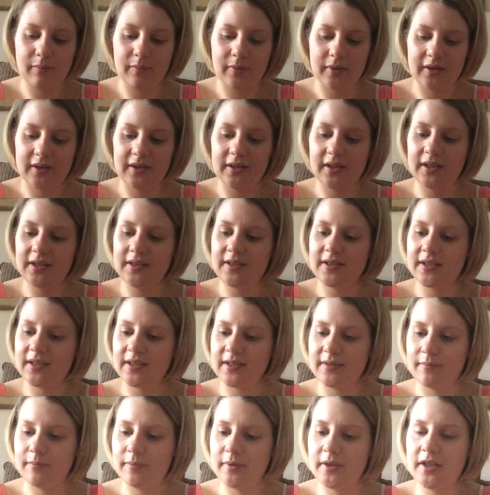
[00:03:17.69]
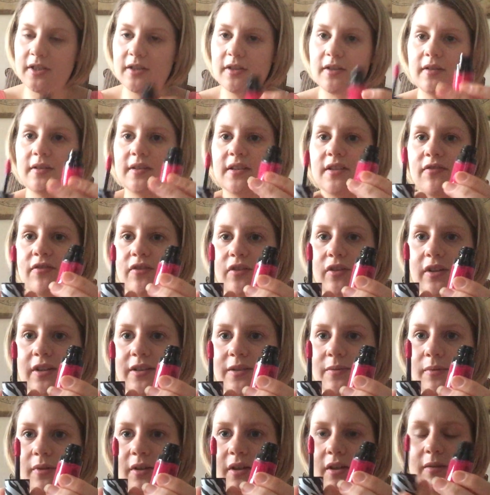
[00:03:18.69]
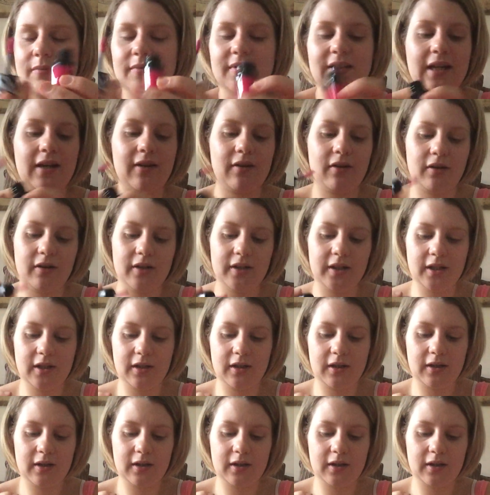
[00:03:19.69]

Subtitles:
but this is beautiful. That's what it comes out like.